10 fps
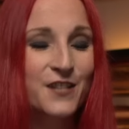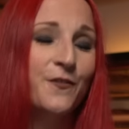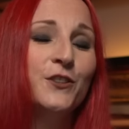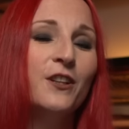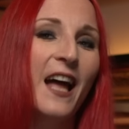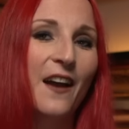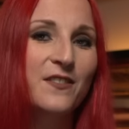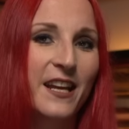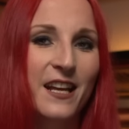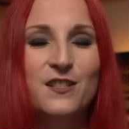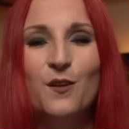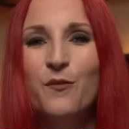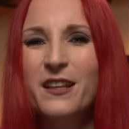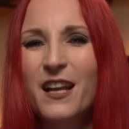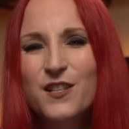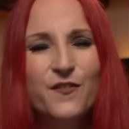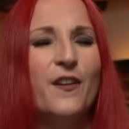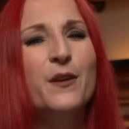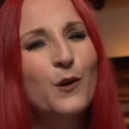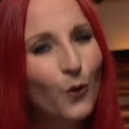for the left hand, something that is
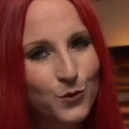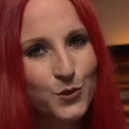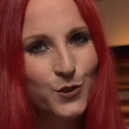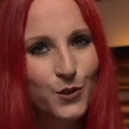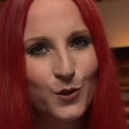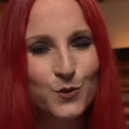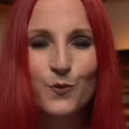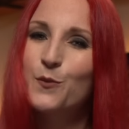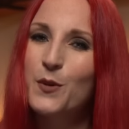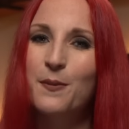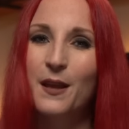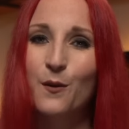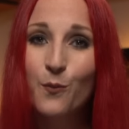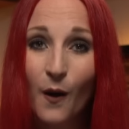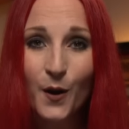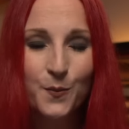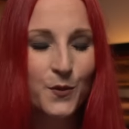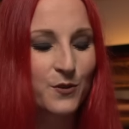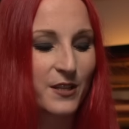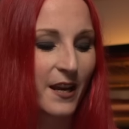very cool to use when we play rock
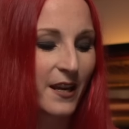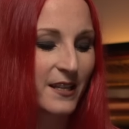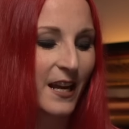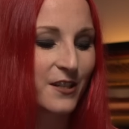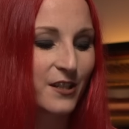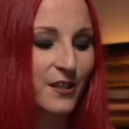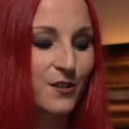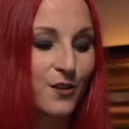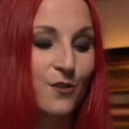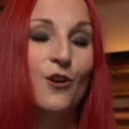music is actually to use